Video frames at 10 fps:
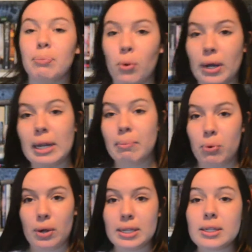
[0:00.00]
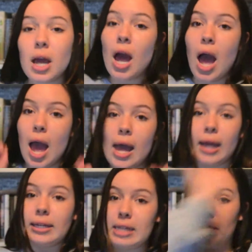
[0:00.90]
poignant points.
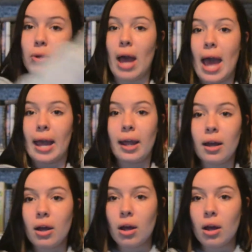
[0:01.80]
Example A,